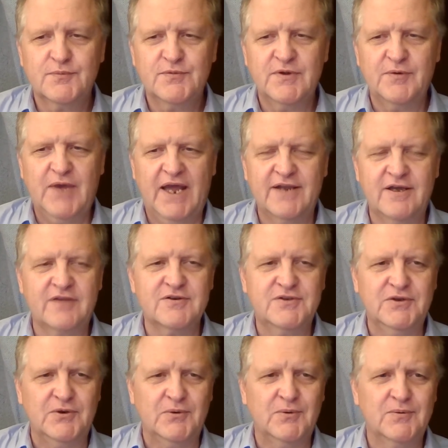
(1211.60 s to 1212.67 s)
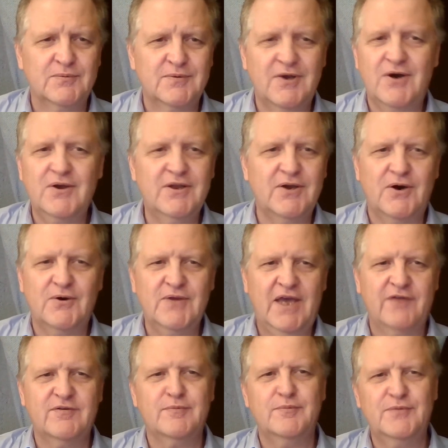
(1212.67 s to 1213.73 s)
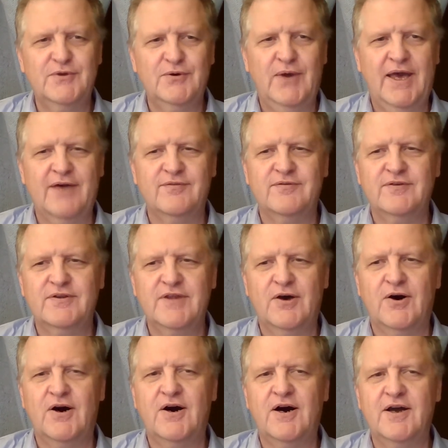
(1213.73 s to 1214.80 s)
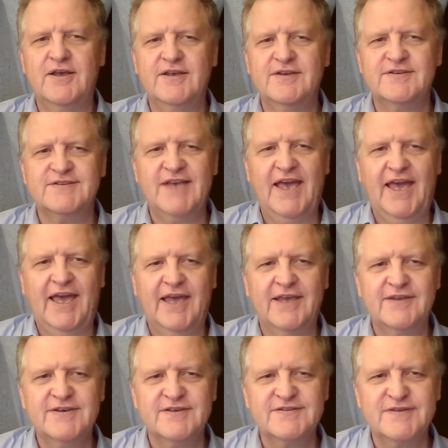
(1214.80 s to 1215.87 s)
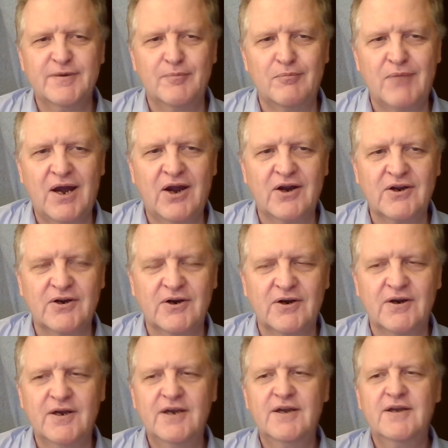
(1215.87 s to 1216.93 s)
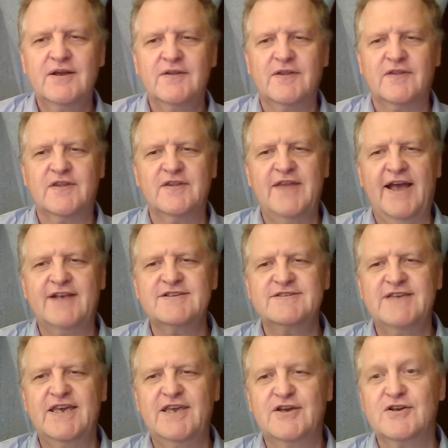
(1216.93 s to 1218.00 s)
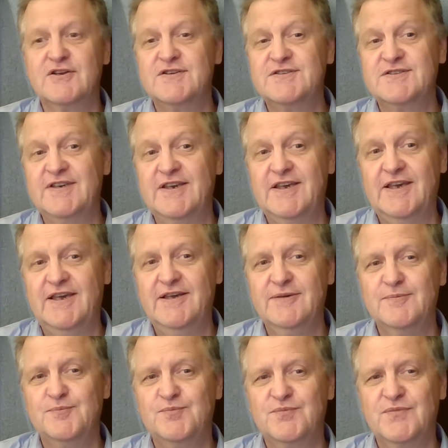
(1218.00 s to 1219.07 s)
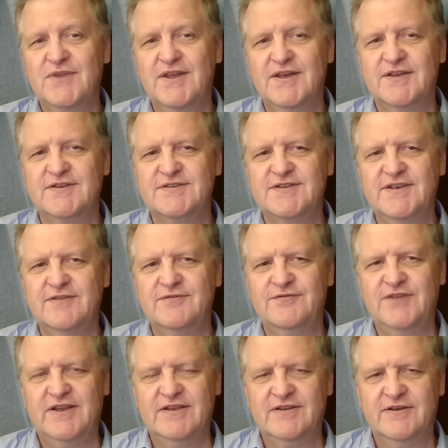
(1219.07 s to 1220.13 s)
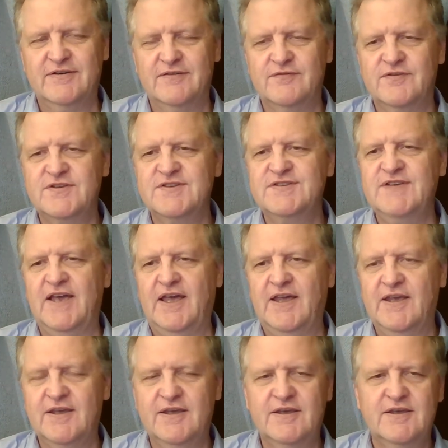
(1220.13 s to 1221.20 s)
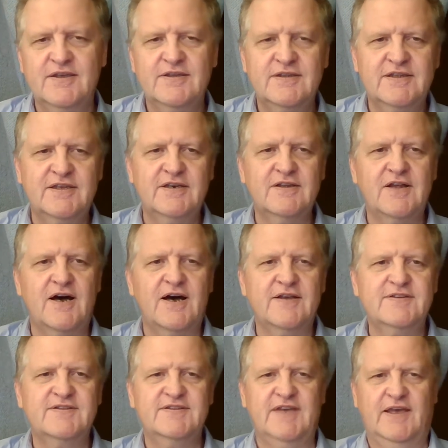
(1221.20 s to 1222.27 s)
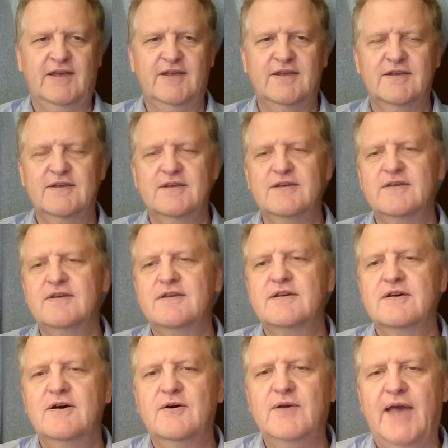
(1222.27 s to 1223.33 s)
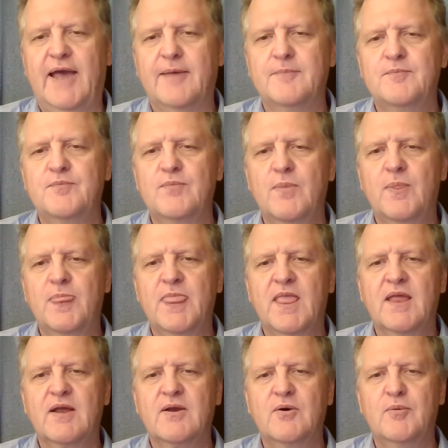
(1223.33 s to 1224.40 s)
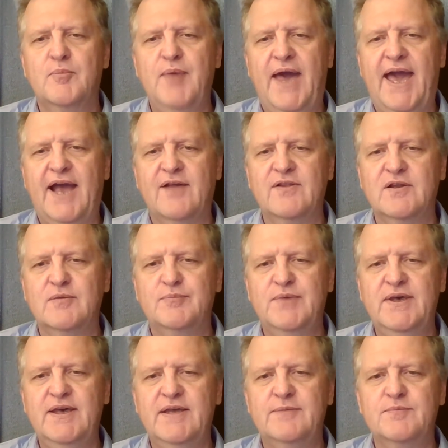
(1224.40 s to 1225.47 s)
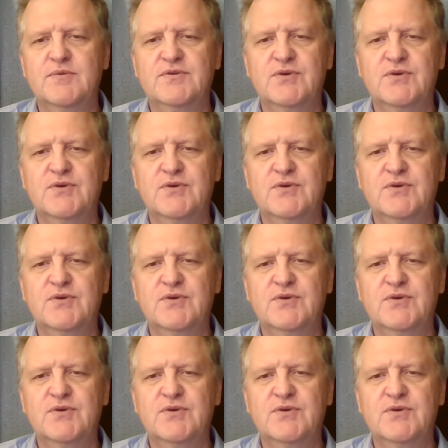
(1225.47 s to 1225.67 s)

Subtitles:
Then we got another two. No, you don't. You have the is just a marker that the next thing you're going to see is the infinitive se. Till se. Okay, go back a little bit.